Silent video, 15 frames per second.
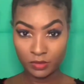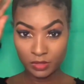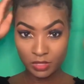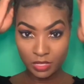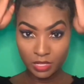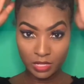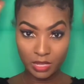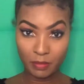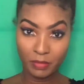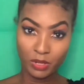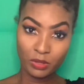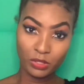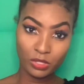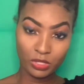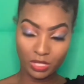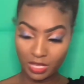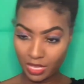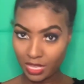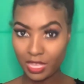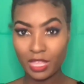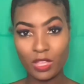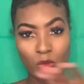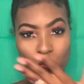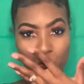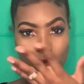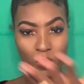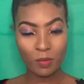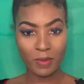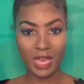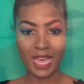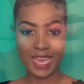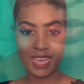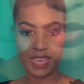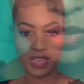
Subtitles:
Let me know what you think. Bye.